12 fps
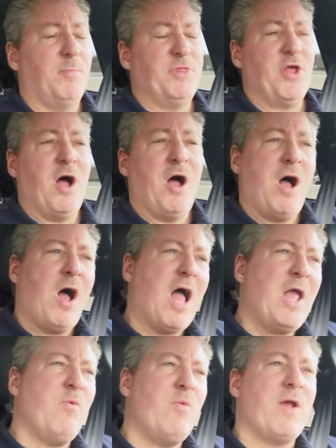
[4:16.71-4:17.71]
But the
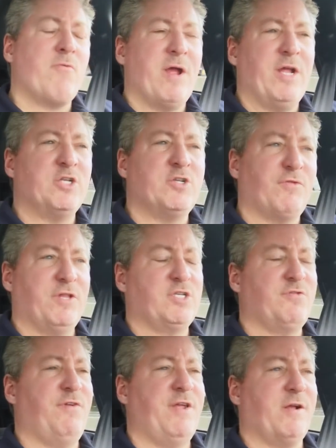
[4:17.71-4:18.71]
highway range for
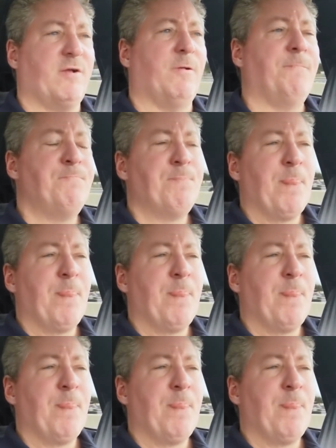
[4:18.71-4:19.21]
this vehicle